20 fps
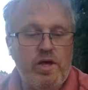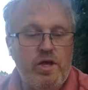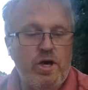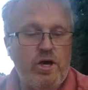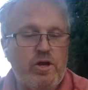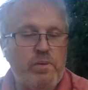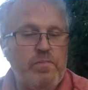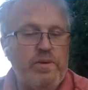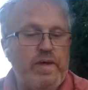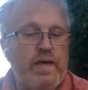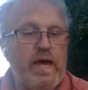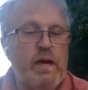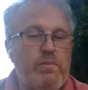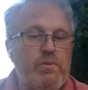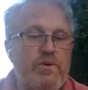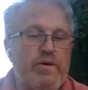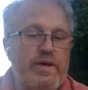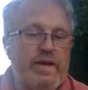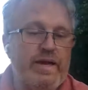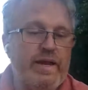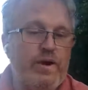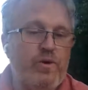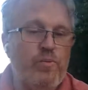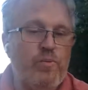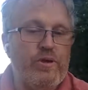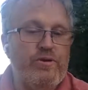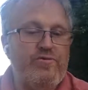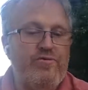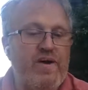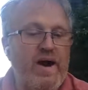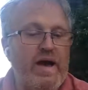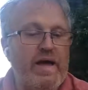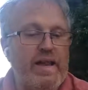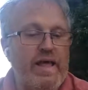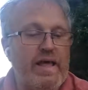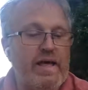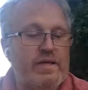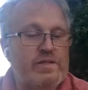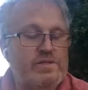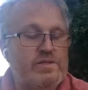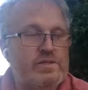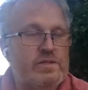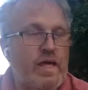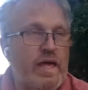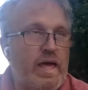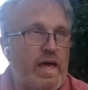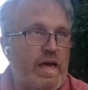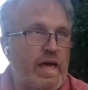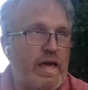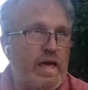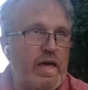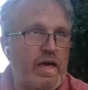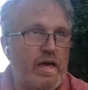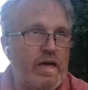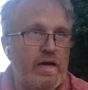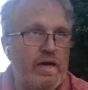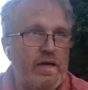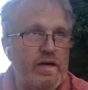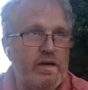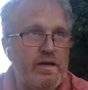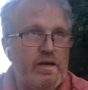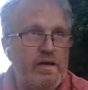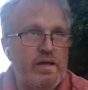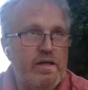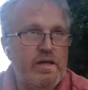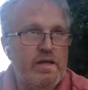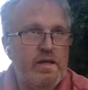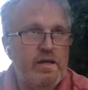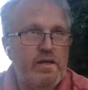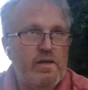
to be able to get it refinanced. And,